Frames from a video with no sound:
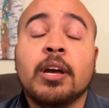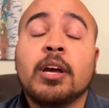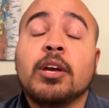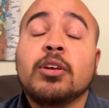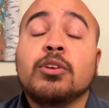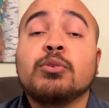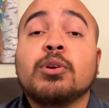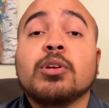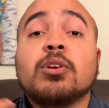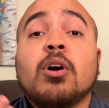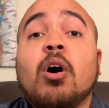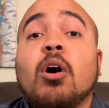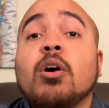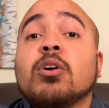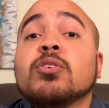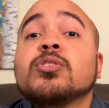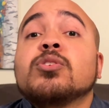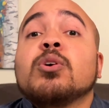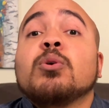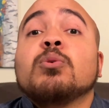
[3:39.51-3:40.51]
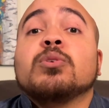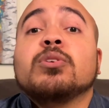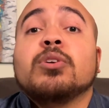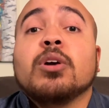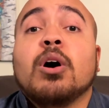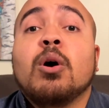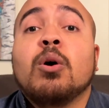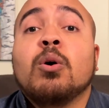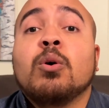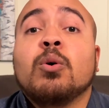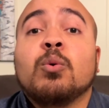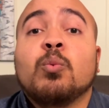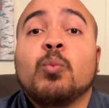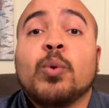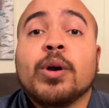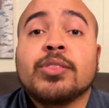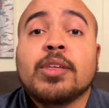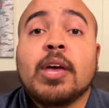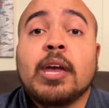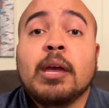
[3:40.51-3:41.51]
You could also go
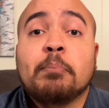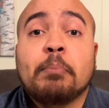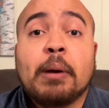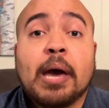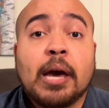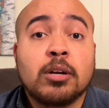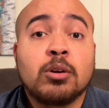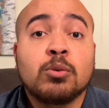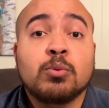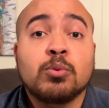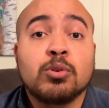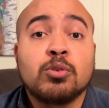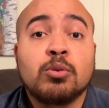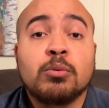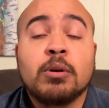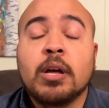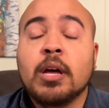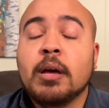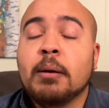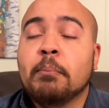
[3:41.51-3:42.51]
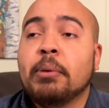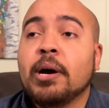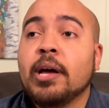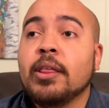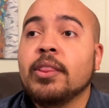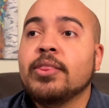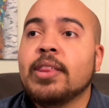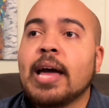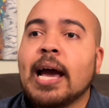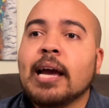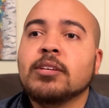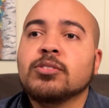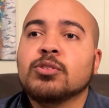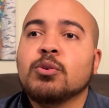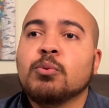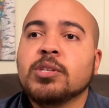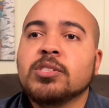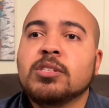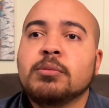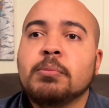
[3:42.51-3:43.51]
with a pedal route, but that is
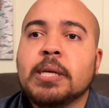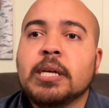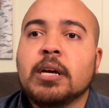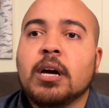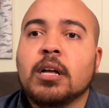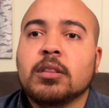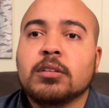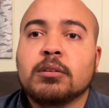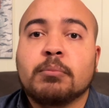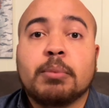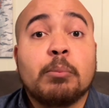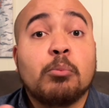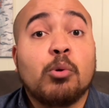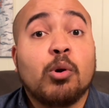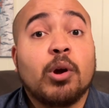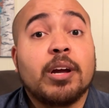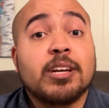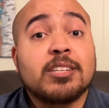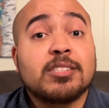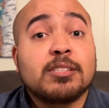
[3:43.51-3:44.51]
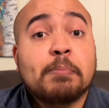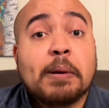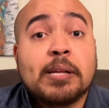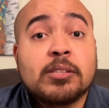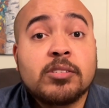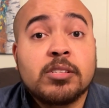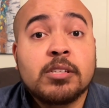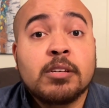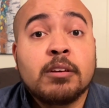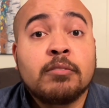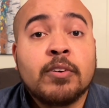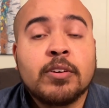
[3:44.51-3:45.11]
going to be a little bit more expensive.